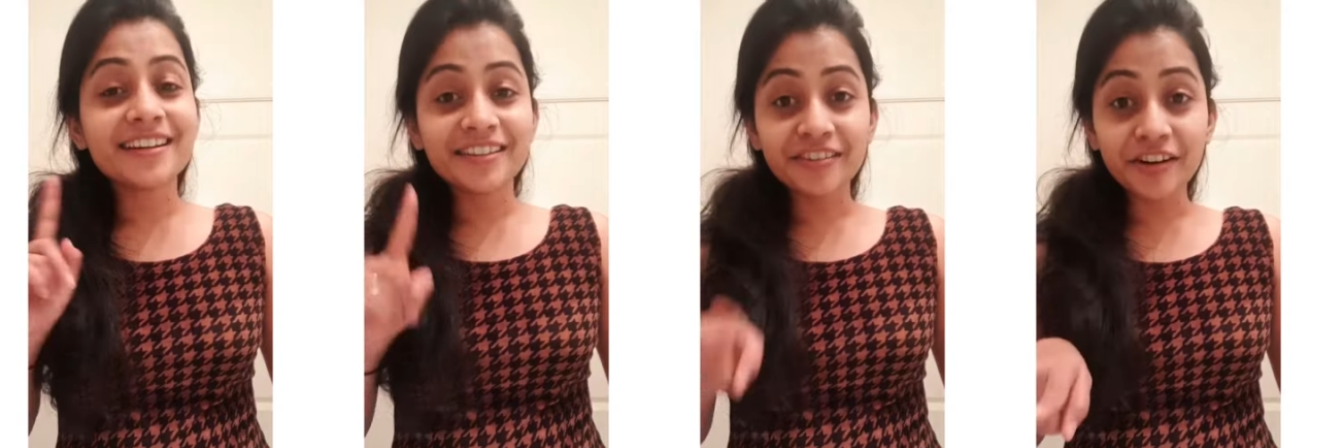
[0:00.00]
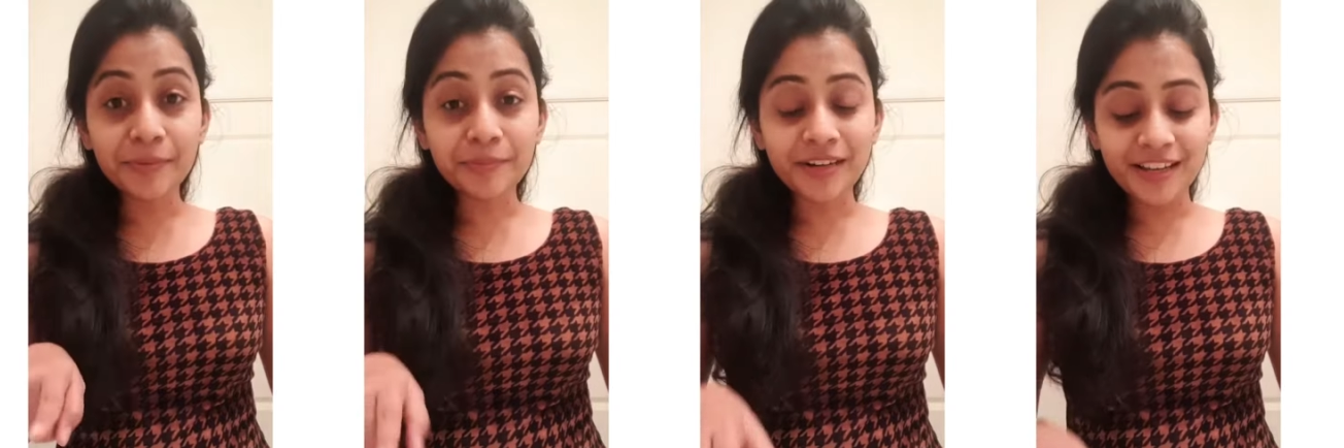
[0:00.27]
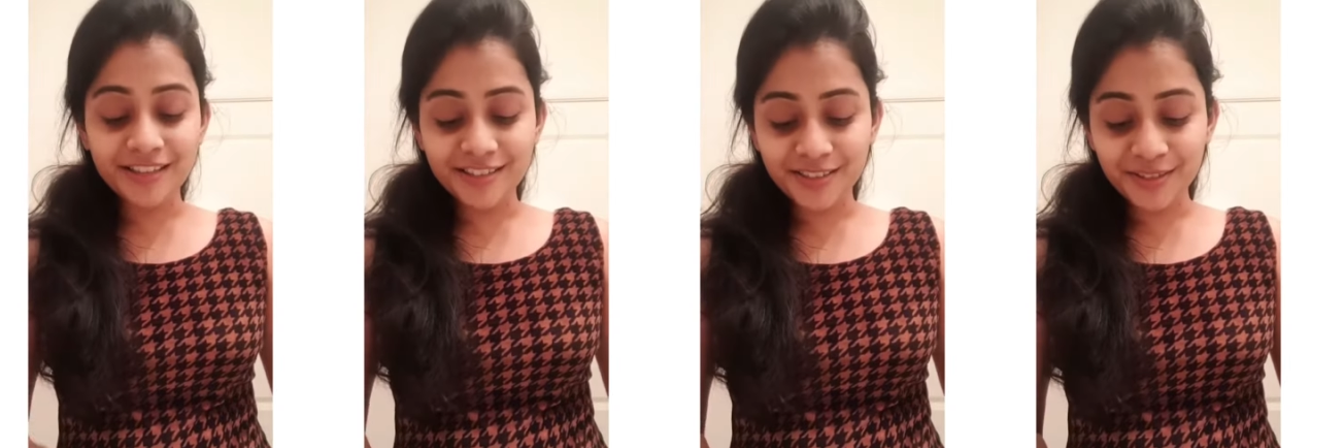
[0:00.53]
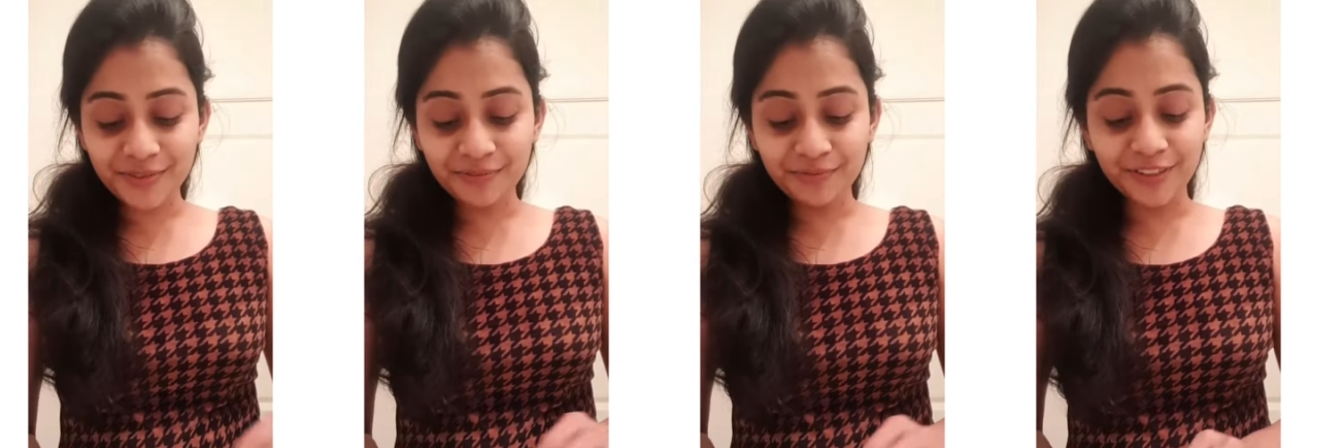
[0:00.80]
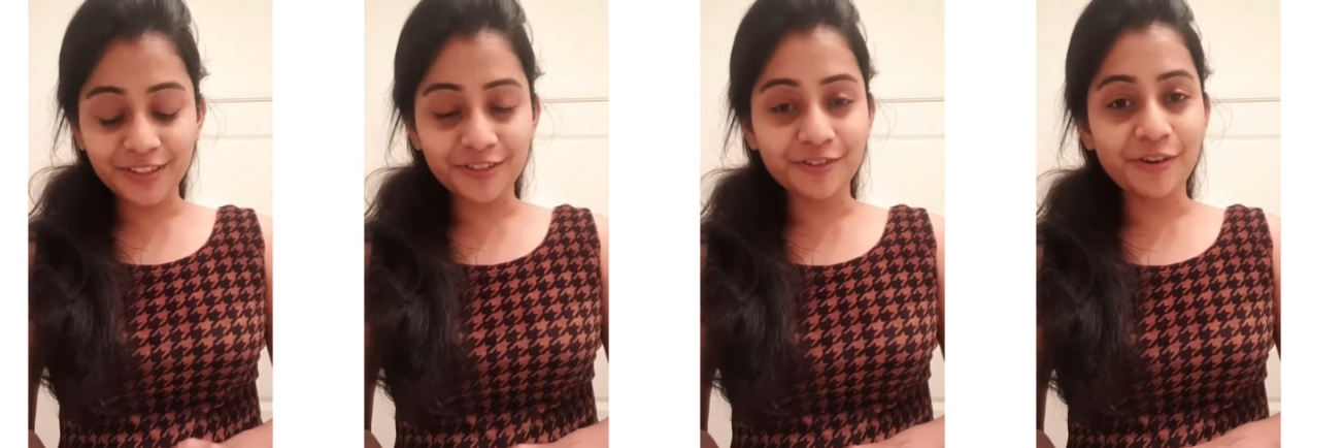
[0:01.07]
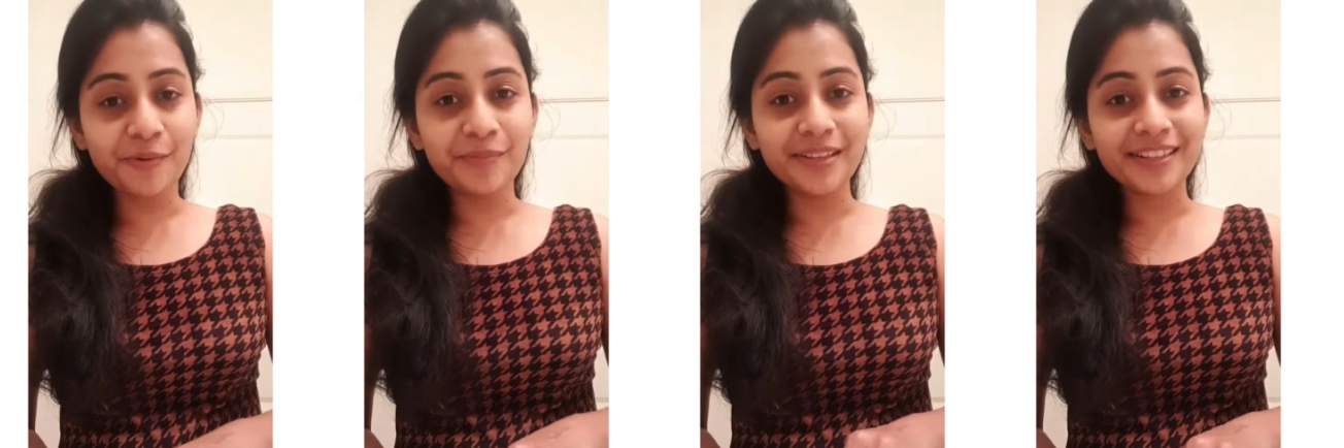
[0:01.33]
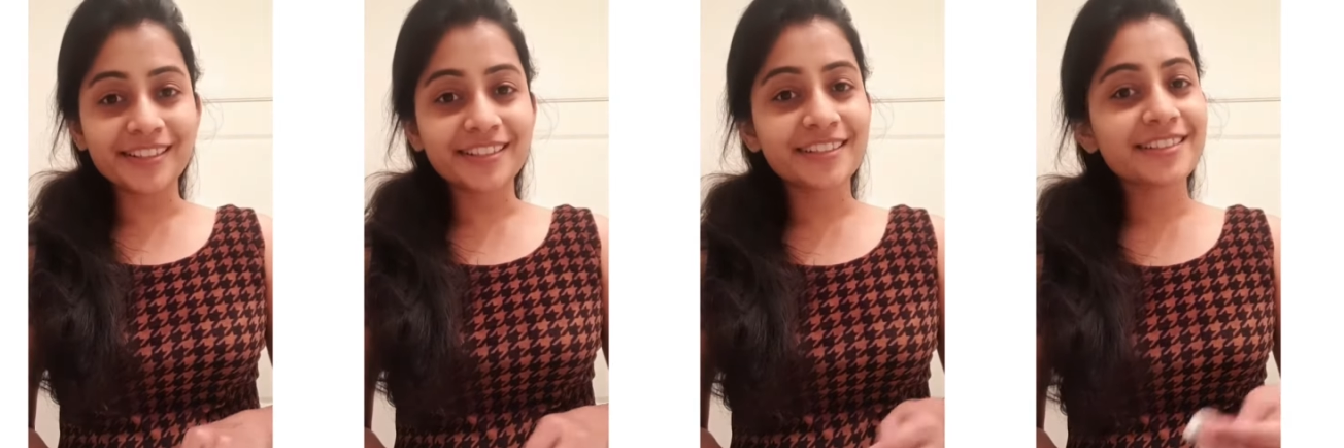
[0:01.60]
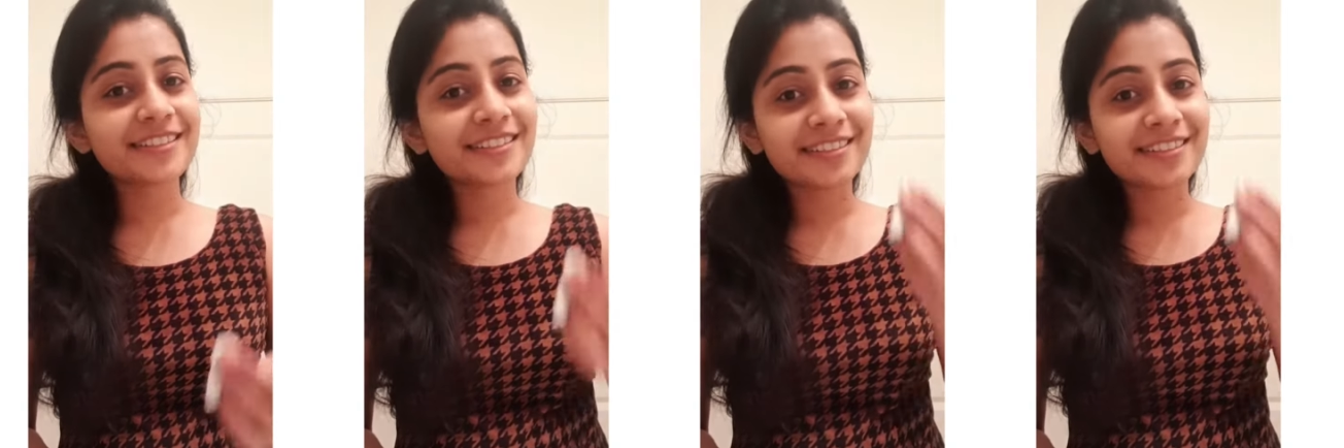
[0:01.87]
Here I am cleansing with the raw milk.